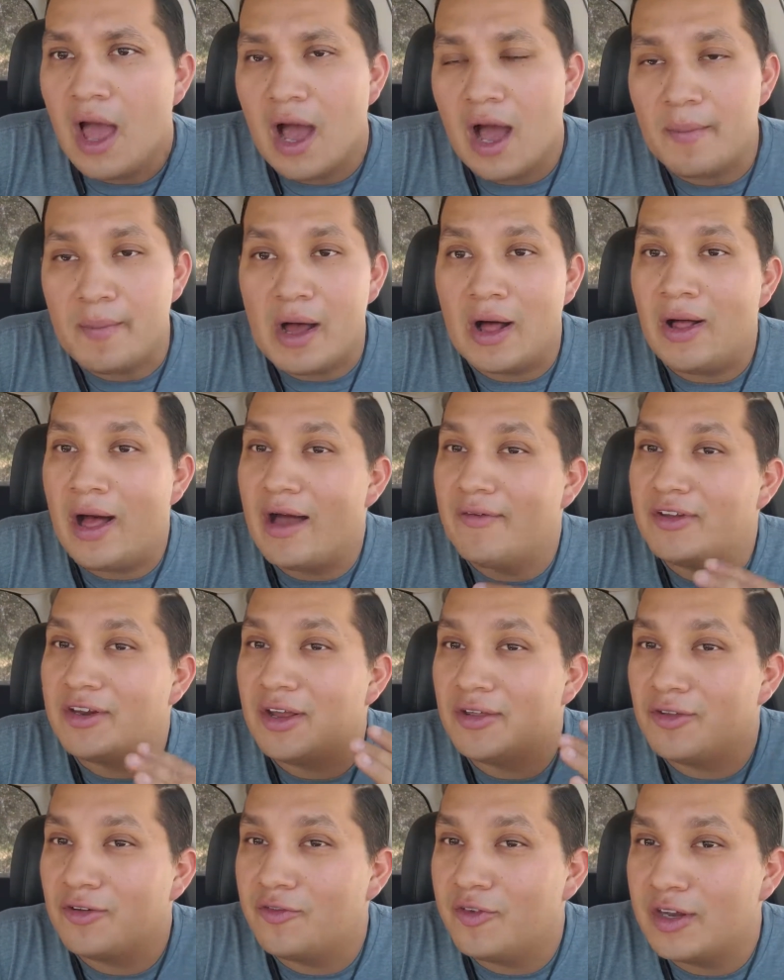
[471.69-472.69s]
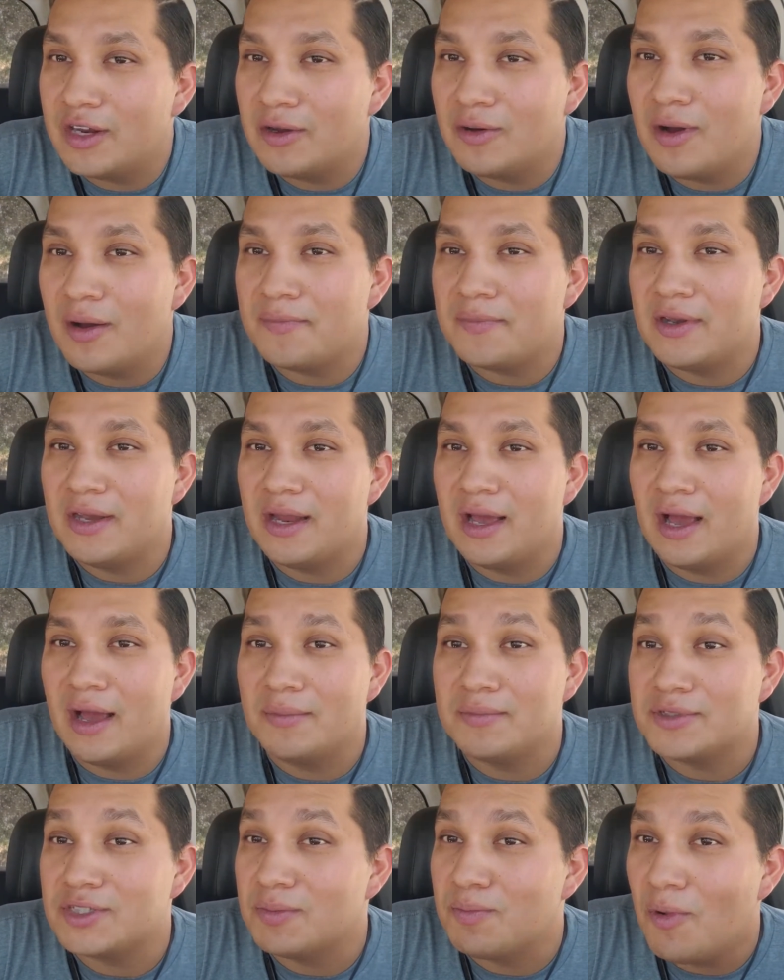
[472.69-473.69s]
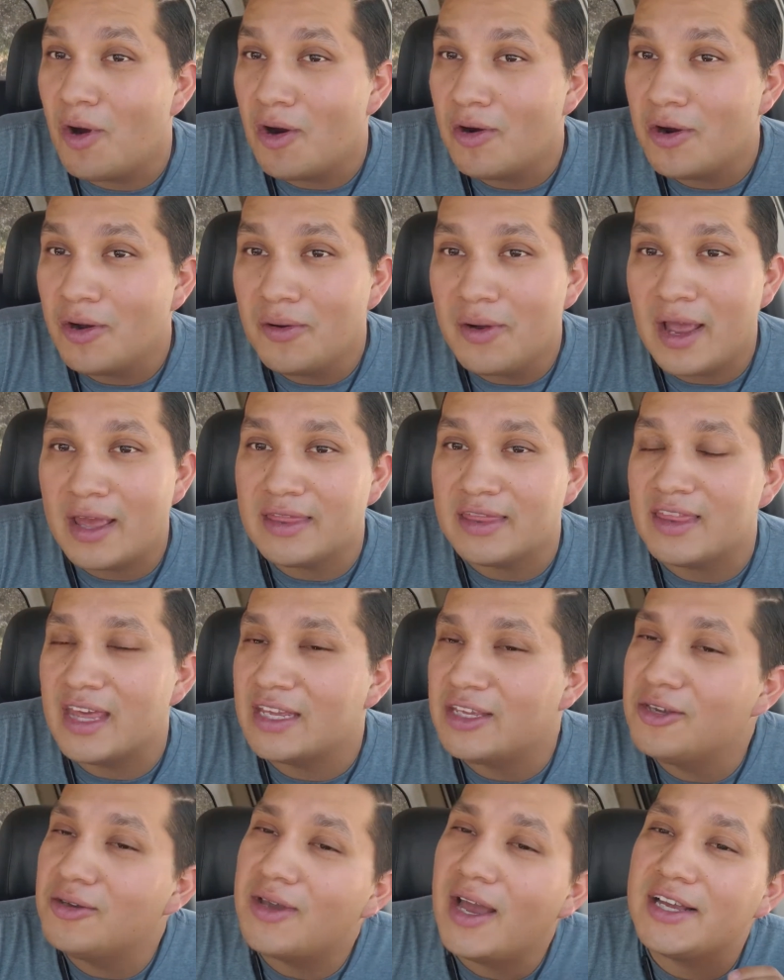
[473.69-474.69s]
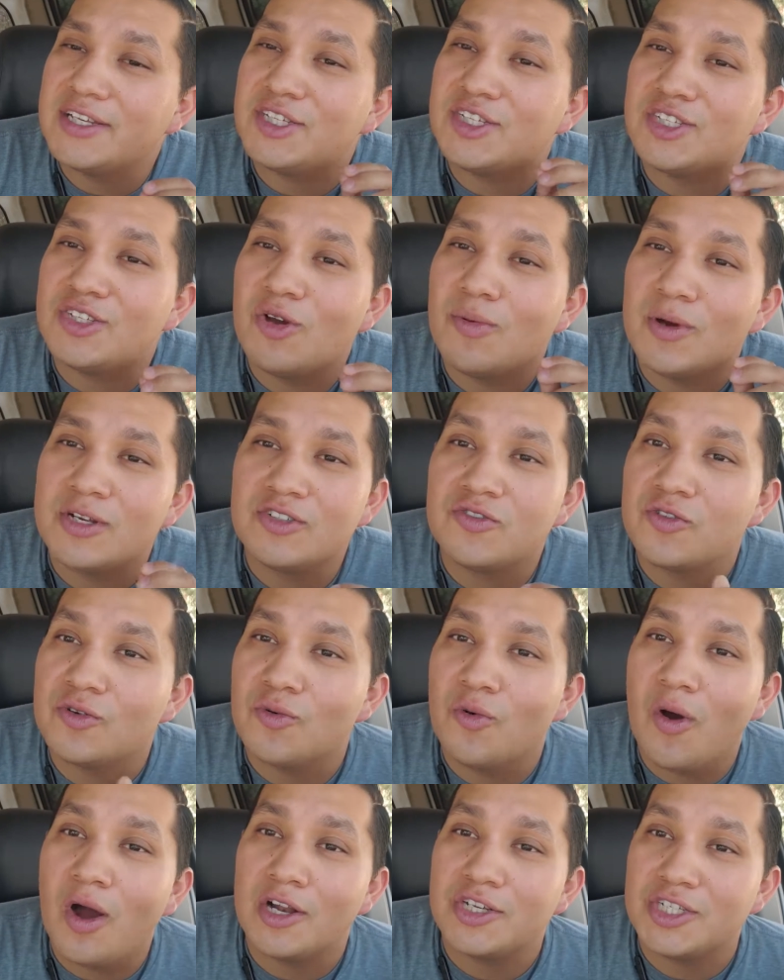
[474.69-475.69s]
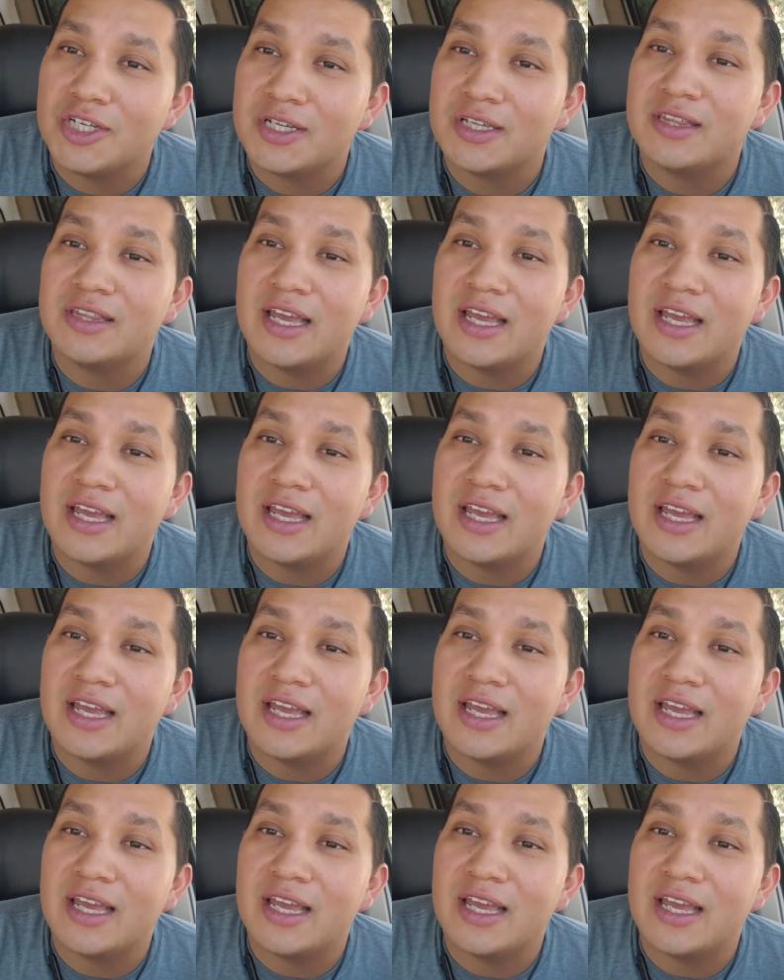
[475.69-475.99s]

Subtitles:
I'll have another video up tomorrow, and thank you guys so much for watching.